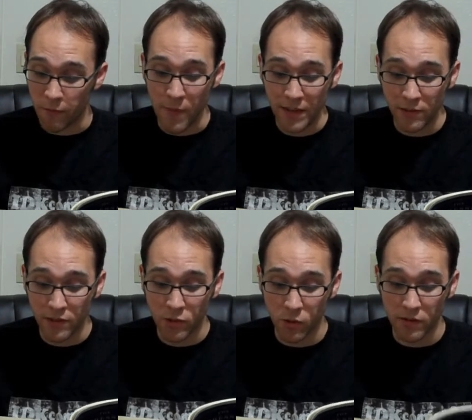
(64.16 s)
Mental
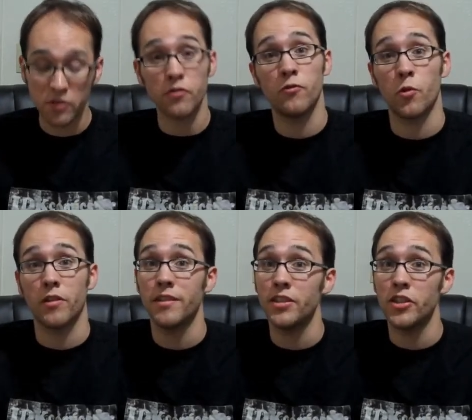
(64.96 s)
Disorders, 4th
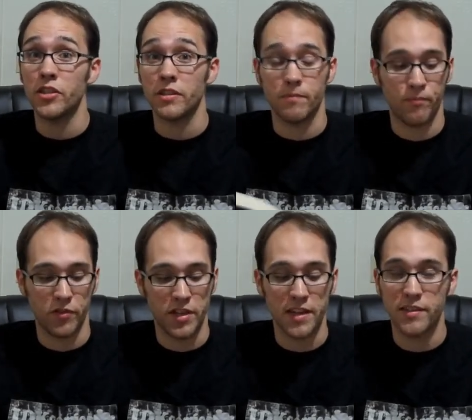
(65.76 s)
edition,
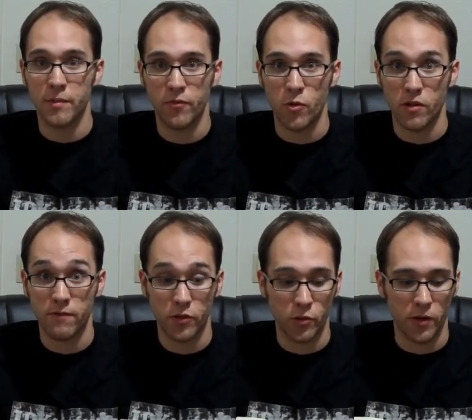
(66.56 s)
DSM 4
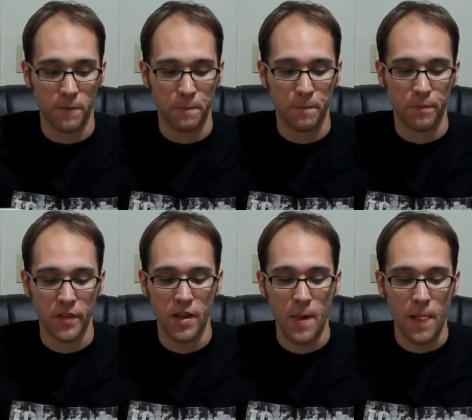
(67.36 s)
for short.
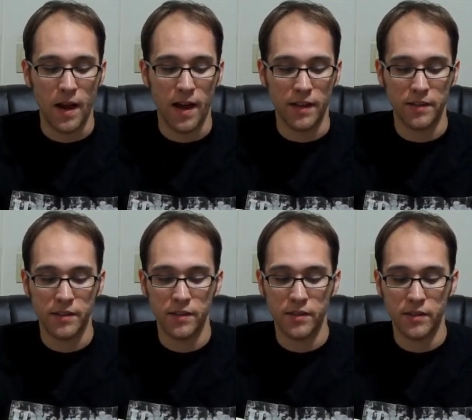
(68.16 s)
Uh,
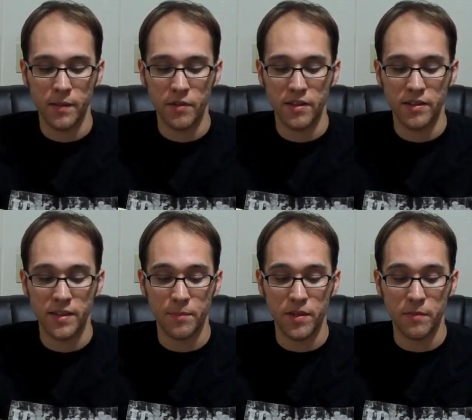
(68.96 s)
some of the
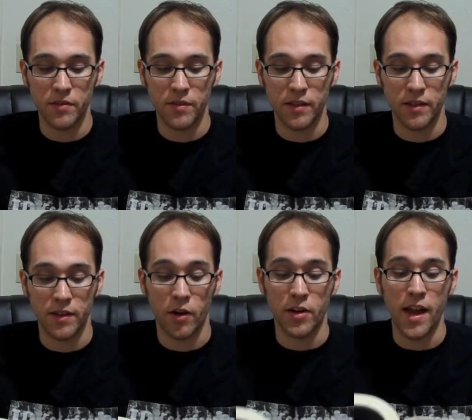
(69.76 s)
symptoms that
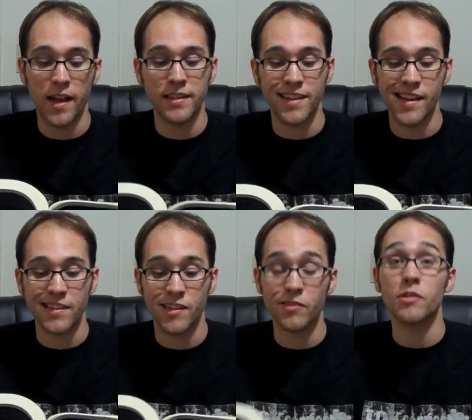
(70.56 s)
there are nine
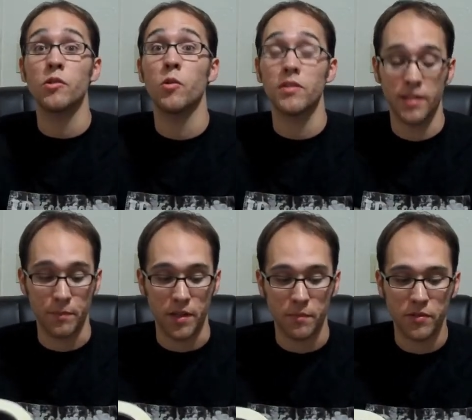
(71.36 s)
diagnostic core
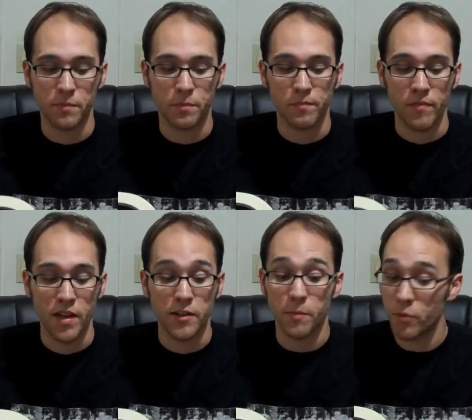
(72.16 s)
symptoms
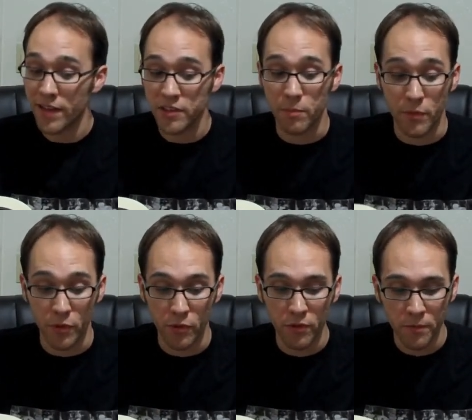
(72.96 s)
depressed
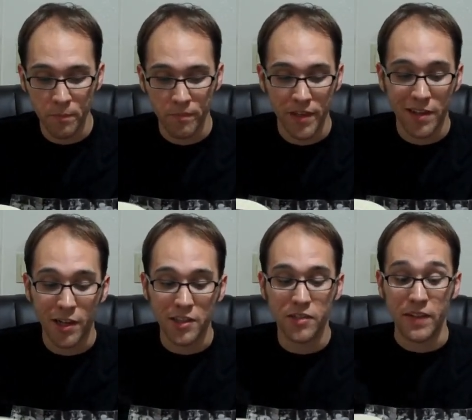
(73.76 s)
mood,
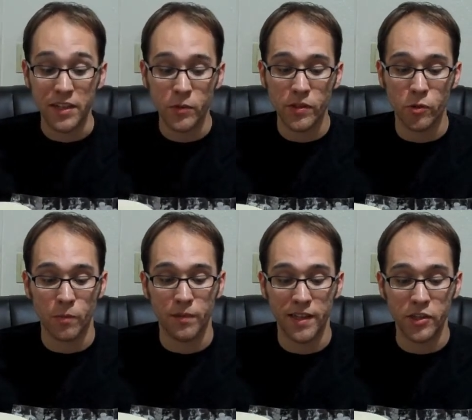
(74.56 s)
loss of interest or
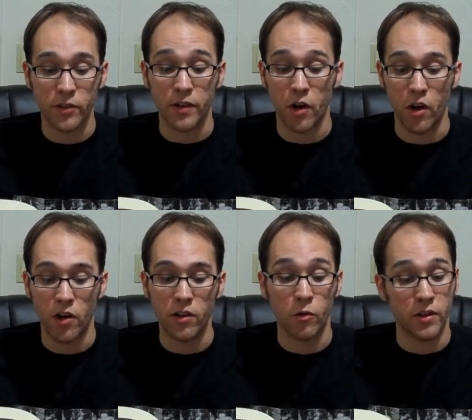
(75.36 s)
pleasure in
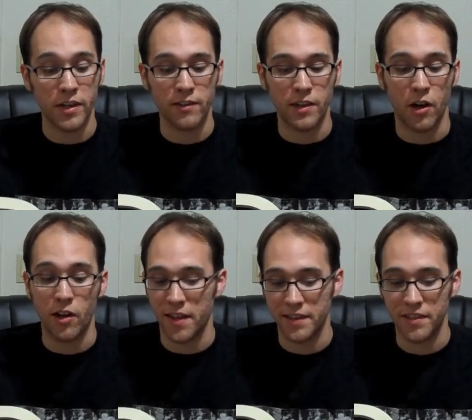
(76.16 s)
all or nearly
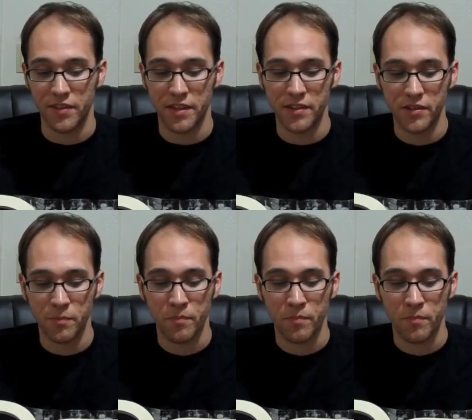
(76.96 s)
all activities,